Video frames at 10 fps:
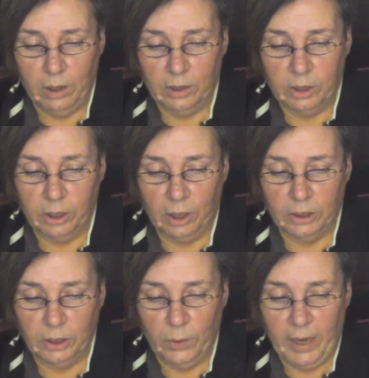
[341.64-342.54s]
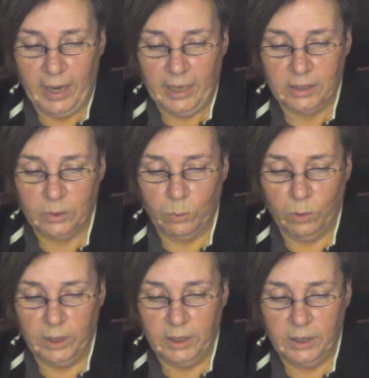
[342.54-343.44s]
She also asked,
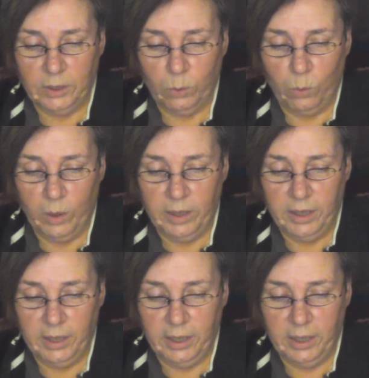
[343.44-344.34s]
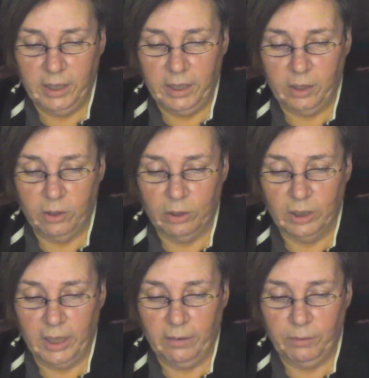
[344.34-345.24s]
what is one thing in your
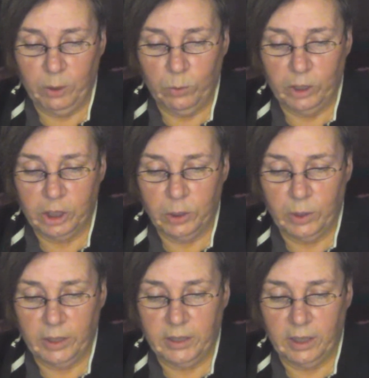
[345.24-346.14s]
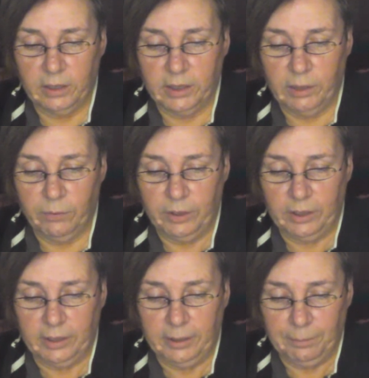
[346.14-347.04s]
life you wish you had done
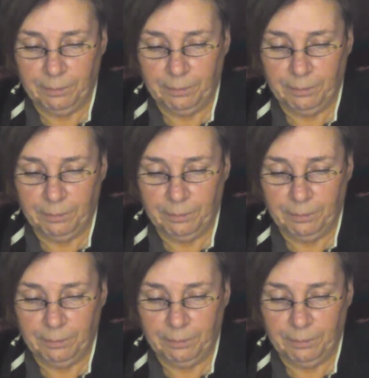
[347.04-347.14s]
differently?